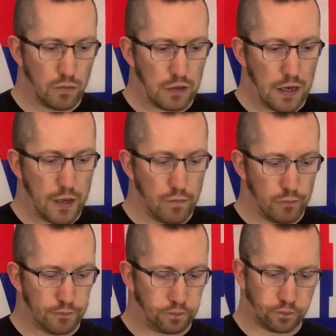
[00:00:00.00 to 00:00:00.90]
Okay.
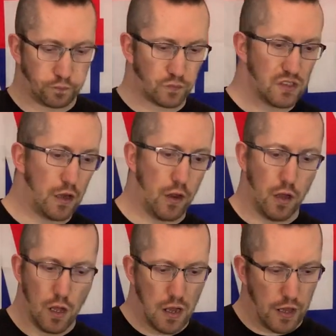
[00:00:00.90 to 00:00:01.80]

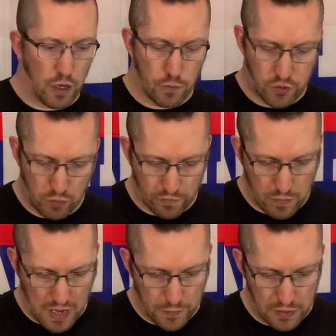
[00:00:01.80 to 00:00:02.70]
And I know some of
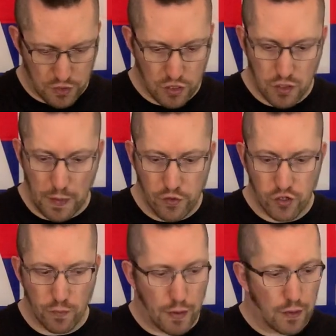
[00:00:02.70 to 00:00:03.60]
it might be the
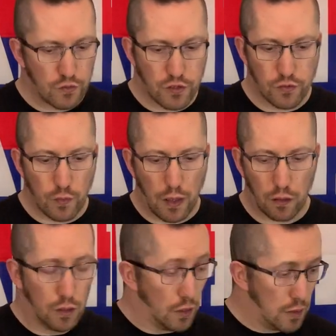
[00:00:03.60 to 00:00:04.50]
suspension mounts as well.